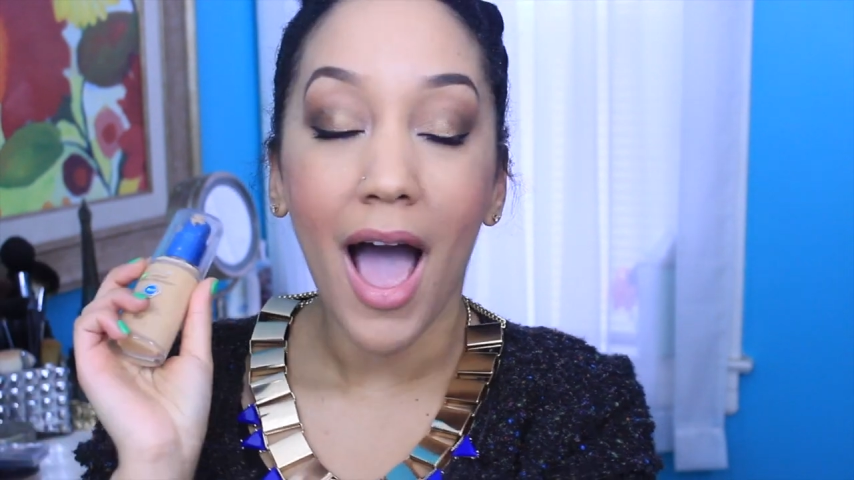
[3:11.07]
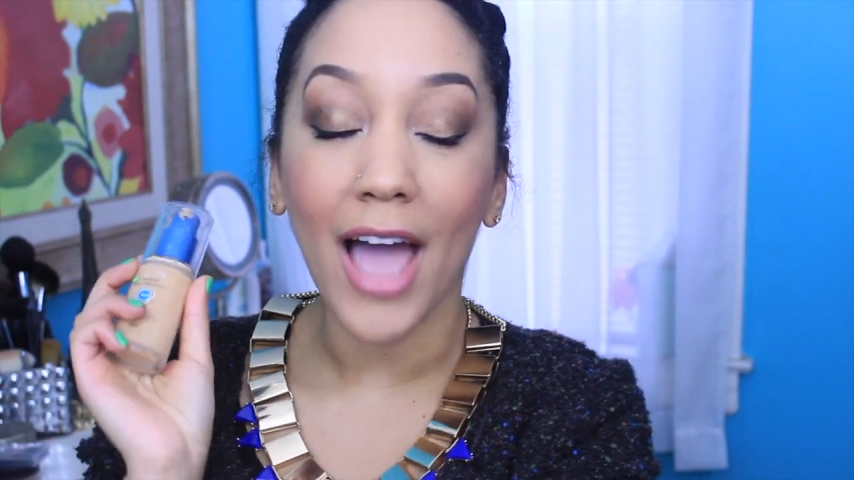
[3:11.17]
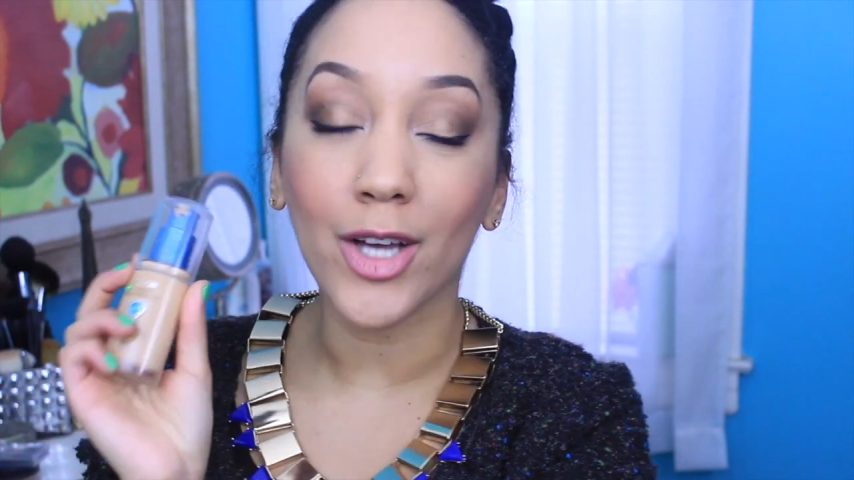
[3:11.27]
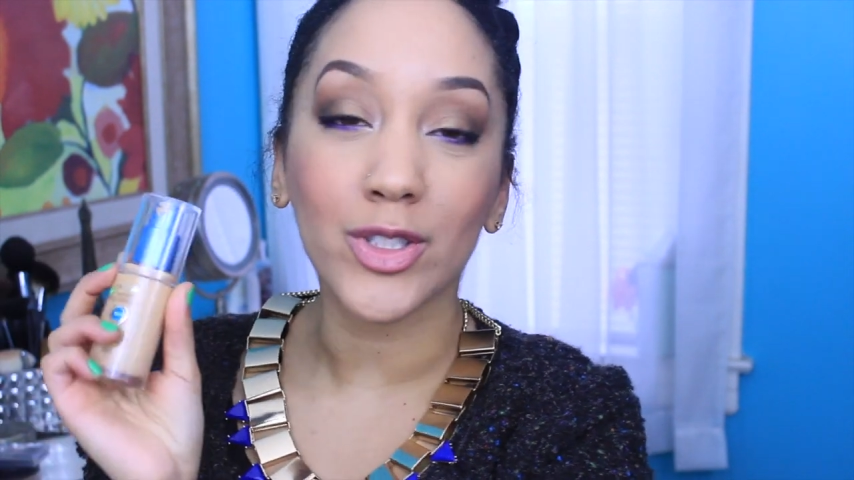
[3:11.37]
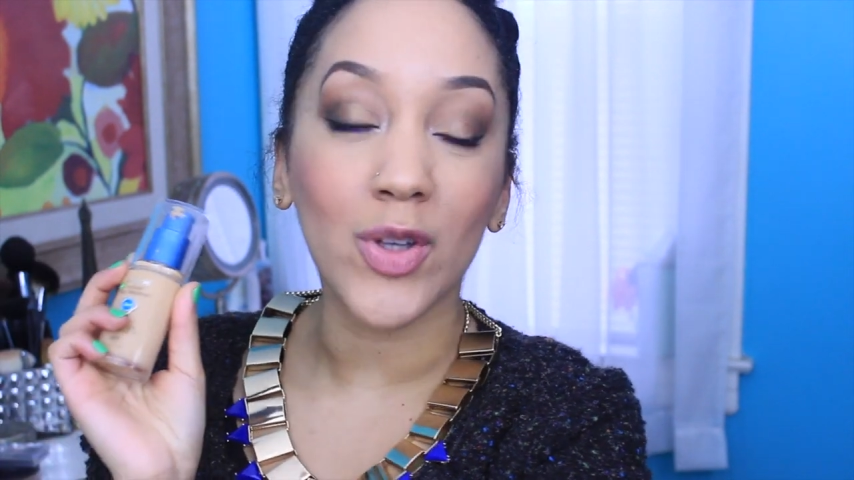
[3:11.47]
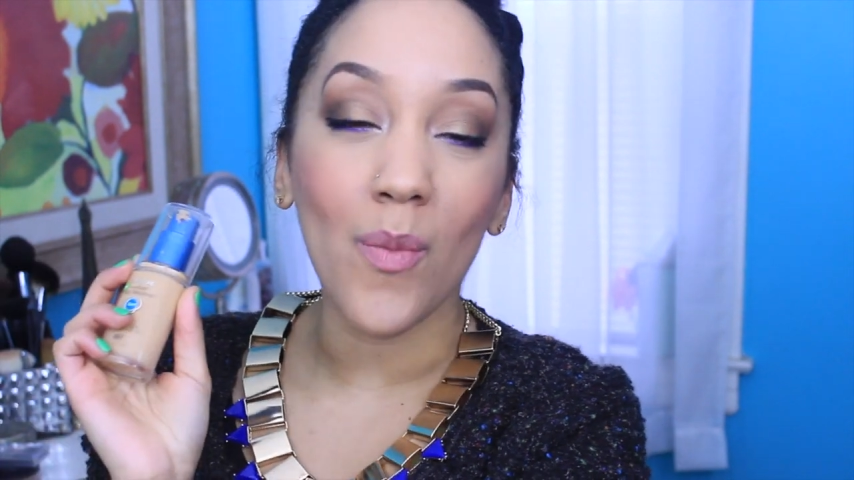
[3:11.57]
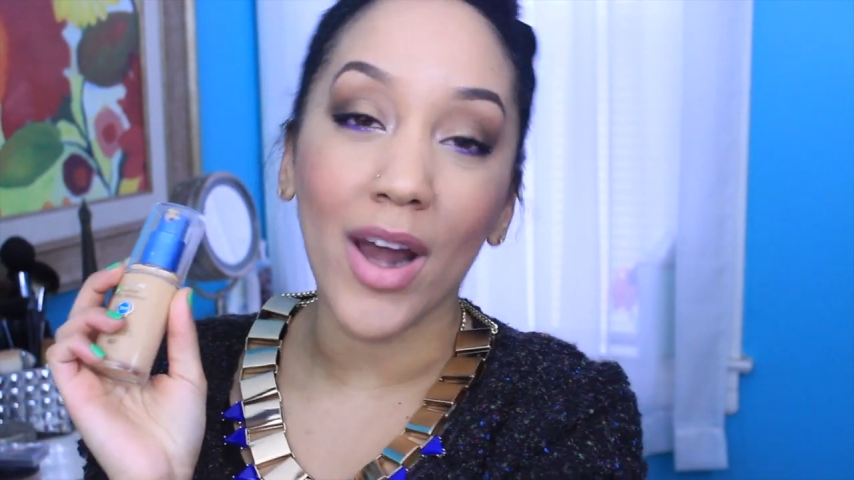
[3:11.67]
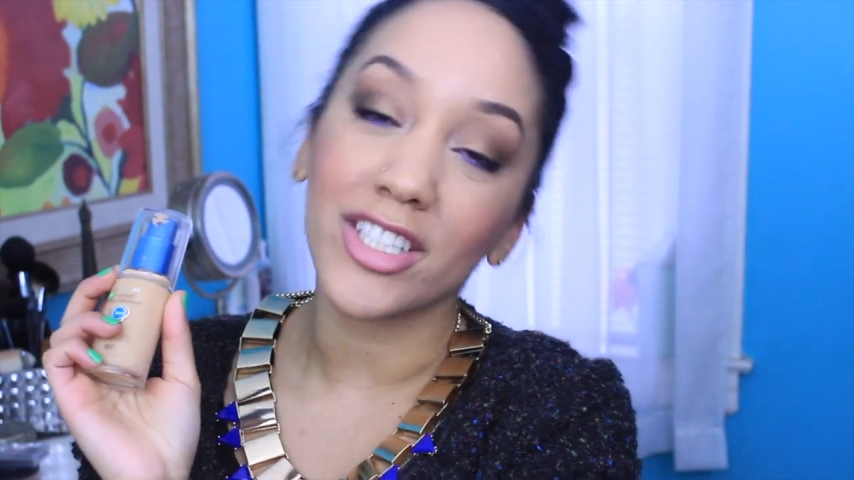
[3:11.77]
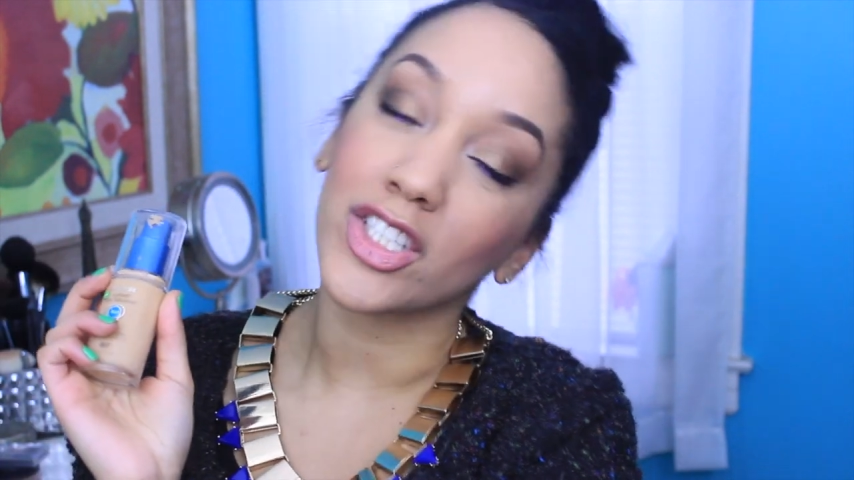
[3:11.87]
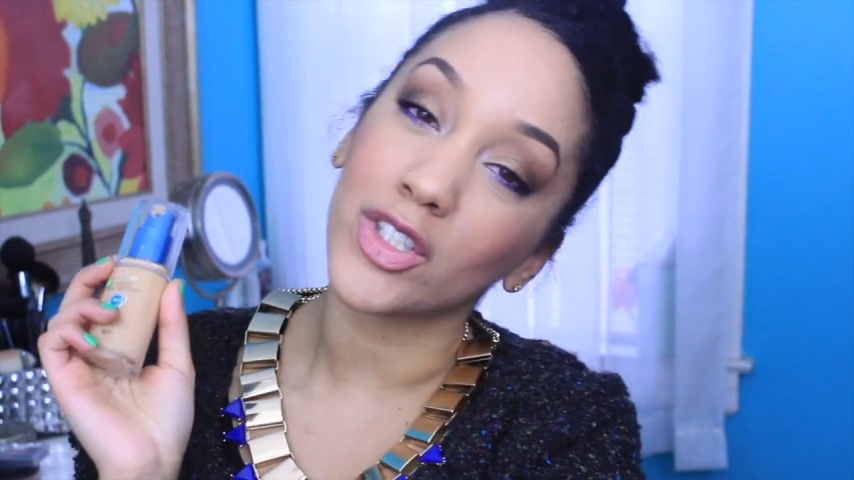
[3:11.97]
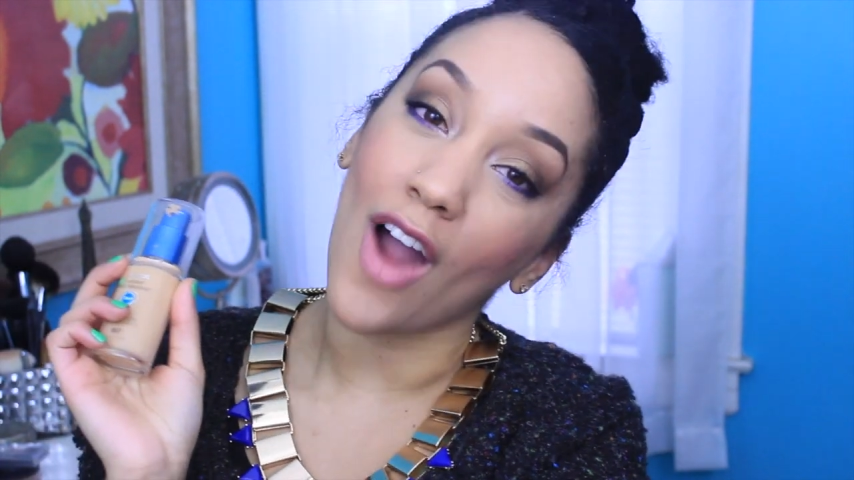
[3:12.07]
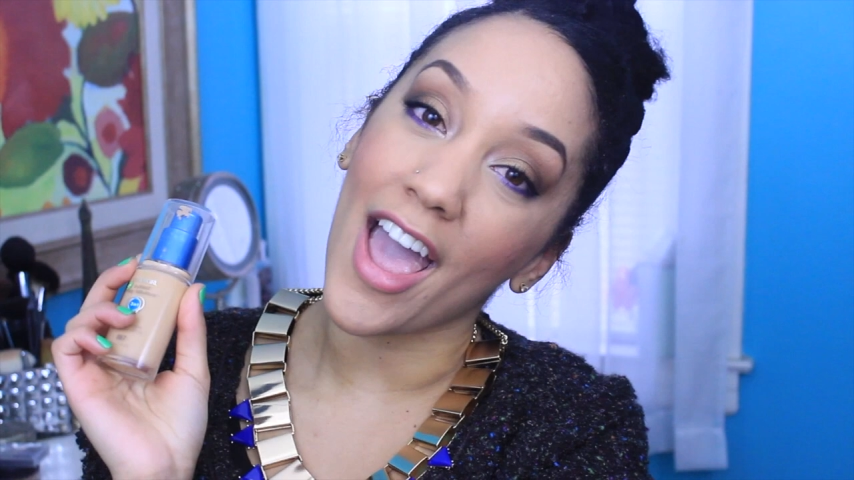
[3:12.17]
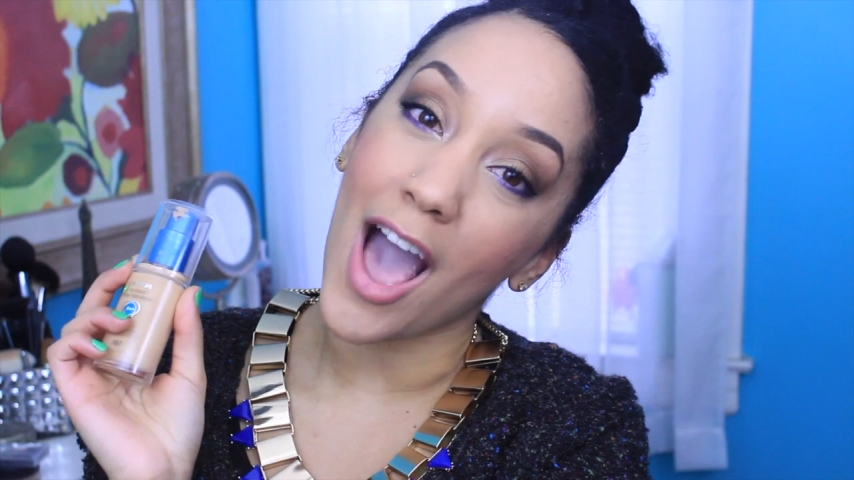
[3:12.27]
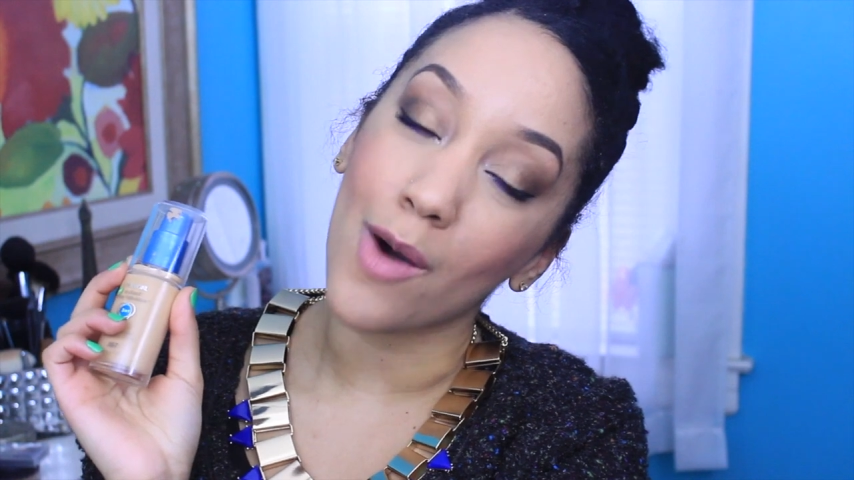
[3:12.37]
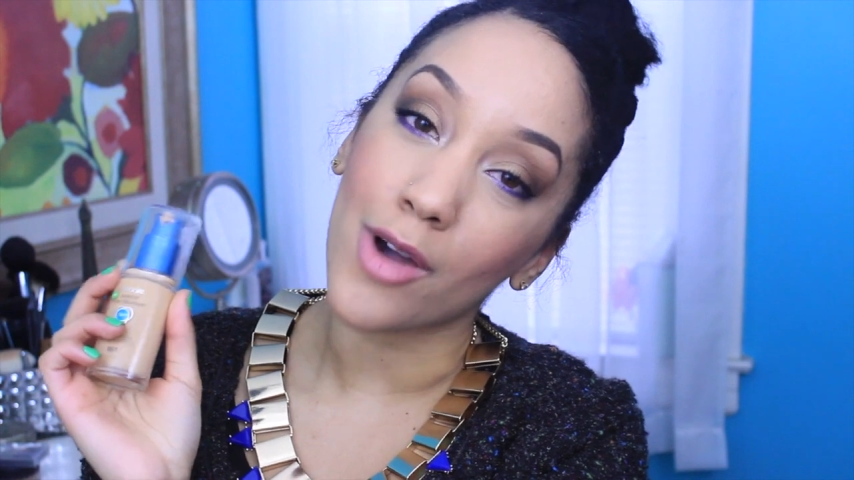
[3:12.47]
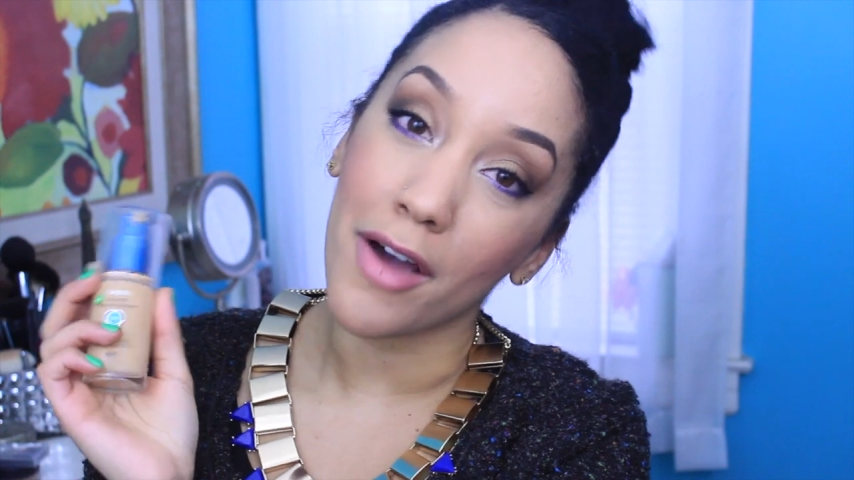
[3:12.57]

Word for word: I also wanted to try out